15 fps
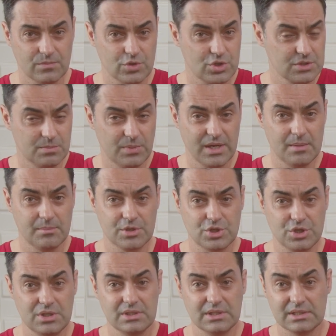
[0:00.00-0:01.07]
Just buy a
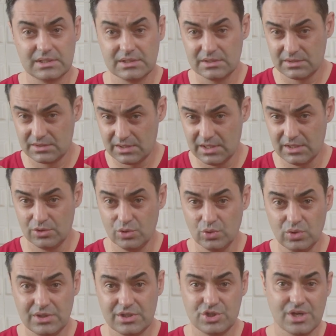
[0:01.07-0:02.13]
machine that can
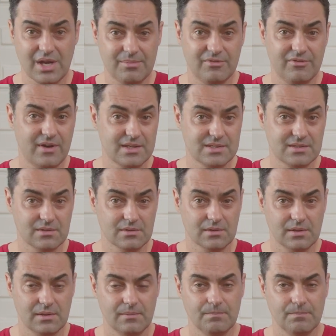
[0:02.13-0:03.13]
do the job faster.